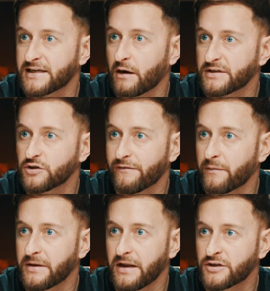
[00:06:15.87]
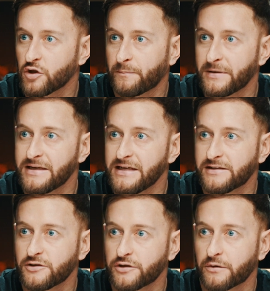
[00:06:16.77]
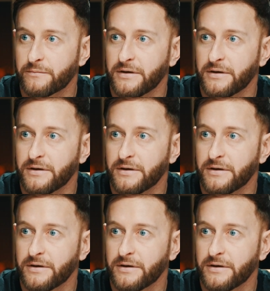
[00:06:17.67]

and now it's not been needed. Do you know what I